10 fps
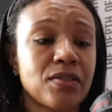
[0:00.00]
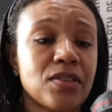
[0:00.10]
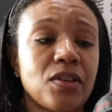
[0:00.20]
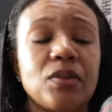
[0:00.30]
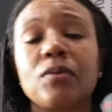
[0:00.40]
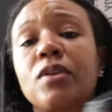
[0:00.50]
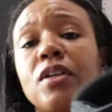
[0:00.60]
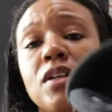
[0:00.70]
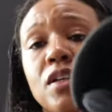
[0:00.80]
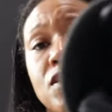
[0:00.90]
So
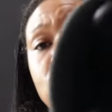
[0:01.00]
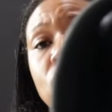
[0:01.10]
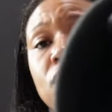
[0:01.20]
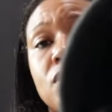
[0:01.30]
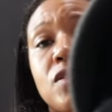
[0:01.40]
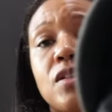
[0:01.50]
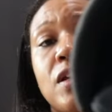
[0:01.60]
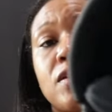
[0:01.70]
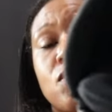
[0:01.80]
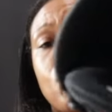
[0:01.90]
as y'all can see,
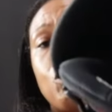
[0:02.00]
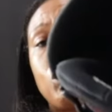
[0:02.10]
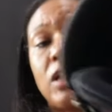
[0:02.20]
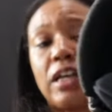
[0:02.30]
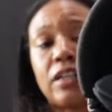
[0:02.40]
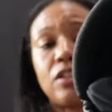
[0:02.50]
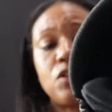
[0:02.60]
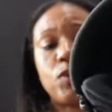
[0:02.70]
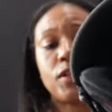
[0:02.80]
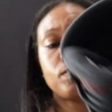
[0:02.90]
that's all black
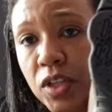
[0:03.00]
anyway.